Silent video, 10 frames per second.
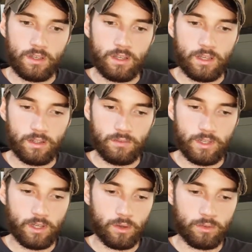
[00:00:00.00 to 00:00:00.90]
in the
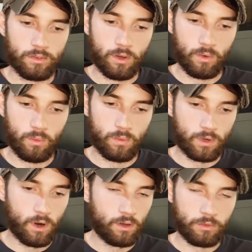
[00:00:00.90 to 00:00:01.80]
video. So,
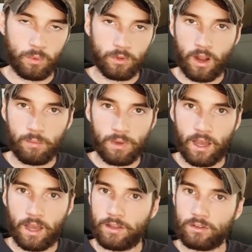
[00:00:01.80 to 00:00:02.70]
regardless of whether I
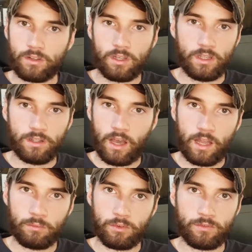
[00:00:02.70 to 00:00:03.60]
buy it, the
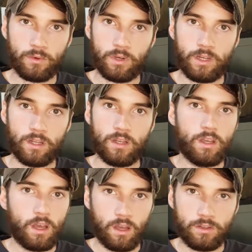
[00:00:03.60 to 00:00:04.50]
item was free,
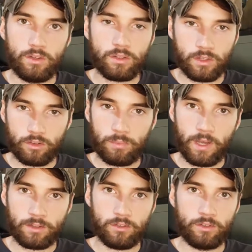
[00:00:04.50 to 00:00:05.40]
you can
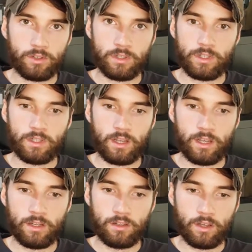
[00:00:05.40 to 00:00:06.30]
expect that you're going to get
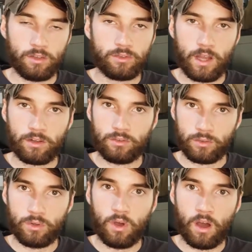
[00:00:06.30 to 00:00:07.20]
a tried and
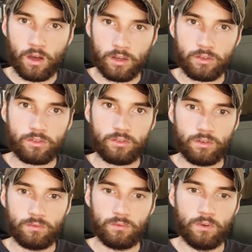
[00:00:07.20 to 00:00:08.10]
true honest
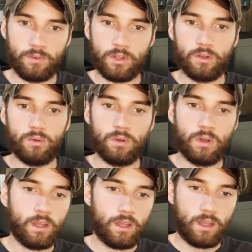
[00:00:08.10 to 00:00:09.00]
review.
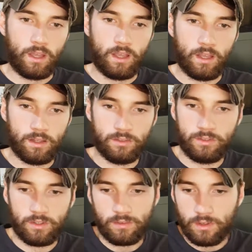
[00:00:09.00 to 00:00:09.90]
And,
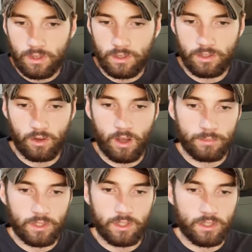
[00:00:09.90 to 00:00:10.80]
you know, I'm
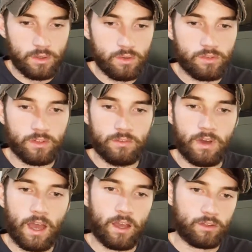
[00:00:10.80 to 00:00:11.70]
going to use the
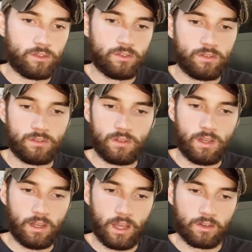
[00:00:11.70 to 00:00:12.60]
device
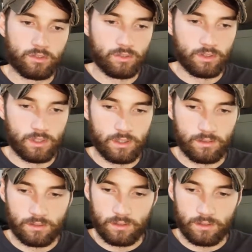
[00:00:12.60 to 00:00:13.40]
and actually